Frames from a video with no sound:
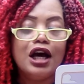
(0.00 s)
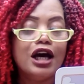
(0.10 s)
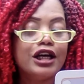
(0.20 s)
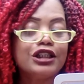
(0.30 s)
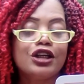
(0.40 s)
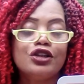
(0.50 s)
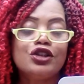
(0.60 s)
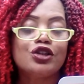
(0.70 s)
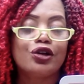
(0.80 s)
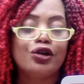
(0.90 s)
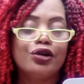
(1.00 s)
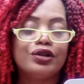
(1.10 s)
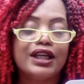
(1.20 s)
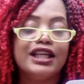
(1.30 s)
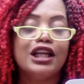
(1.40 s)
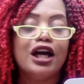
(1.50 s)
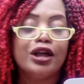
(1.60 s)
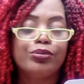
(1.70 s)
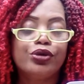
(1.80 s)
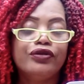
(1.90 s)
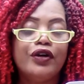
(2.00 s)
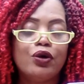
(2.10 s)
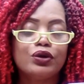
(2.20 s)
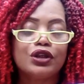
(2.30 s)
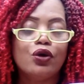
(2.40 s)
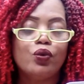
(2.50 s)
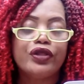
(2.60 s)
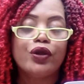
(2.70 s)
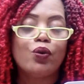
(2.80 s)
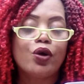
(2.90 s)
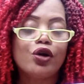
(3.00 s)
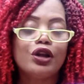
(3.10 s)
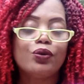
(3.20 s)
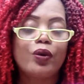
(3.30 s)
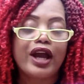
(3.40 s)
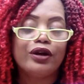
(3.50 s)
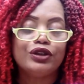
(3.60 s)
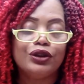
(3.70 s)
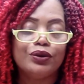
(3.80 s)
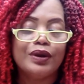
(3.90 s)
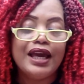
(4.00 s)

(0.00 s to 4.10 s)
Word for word: unconcerned, and unprovoked with the world around you.